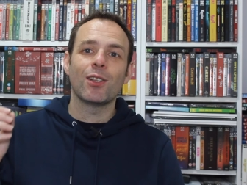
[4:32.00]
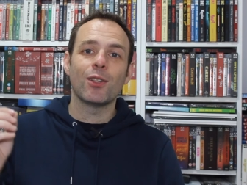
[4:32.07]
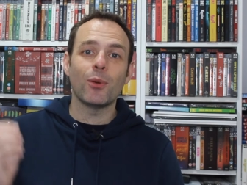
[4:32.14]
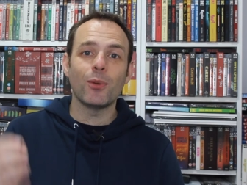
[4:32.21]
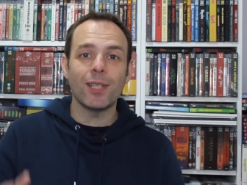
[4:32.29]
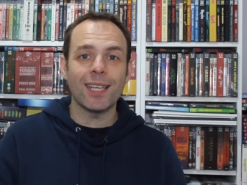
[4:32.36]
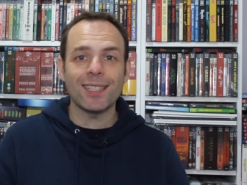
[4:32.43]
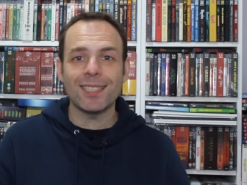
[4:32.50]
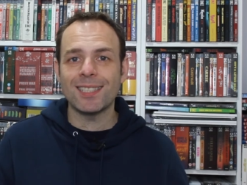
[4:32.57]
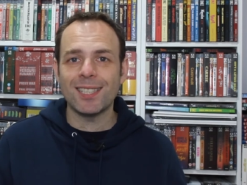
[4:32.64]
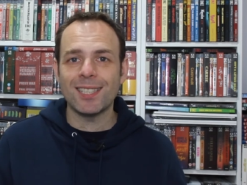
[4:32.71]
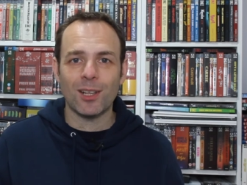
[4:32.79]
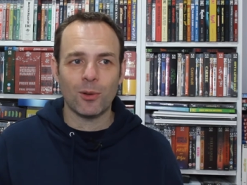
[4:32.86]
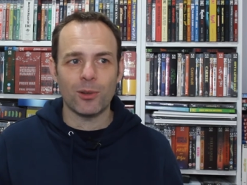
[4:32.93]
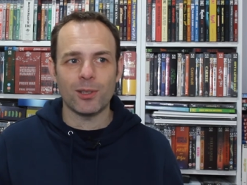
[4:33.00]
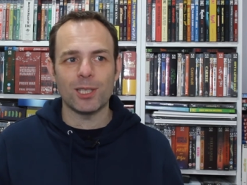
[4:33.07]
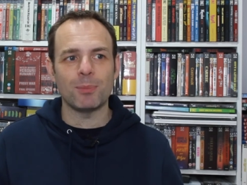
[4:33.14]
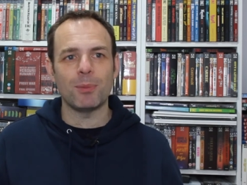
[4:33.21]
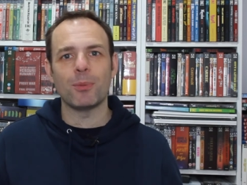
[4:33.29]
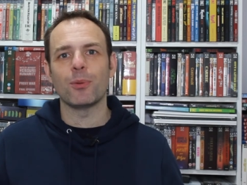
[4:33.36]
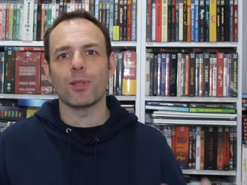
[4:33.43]
Now, you get to see a lot of
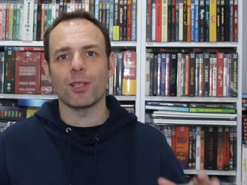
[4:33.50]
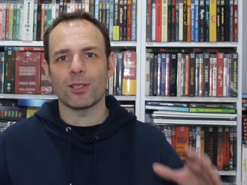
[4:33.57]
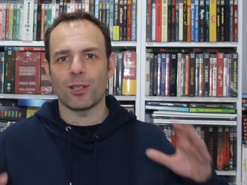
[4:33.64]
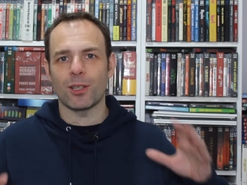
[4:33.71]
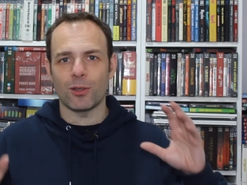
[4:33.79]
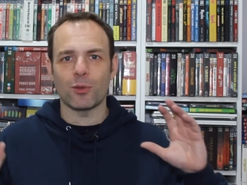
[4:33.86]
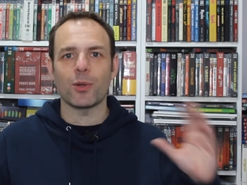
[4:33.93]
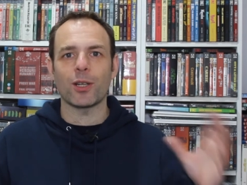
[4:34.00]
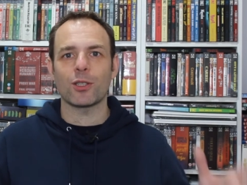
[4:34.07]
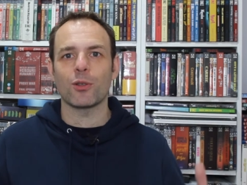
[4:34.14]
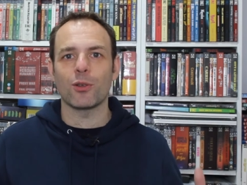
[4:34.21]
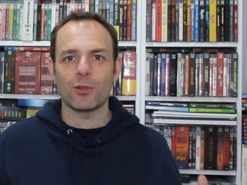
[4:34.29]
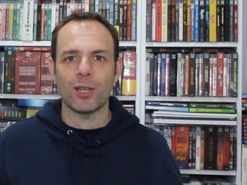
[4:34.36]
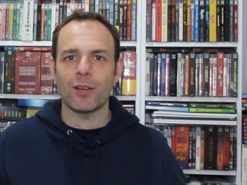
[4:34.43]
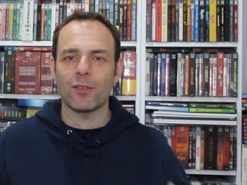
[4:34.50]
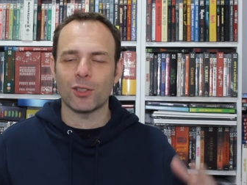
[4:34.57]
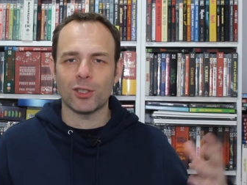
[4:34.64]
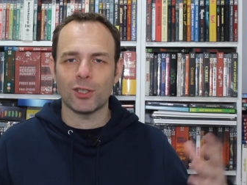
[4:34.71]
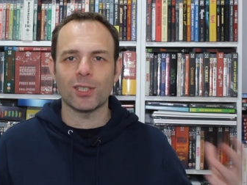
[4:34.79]
these people, the rickshaw drivers,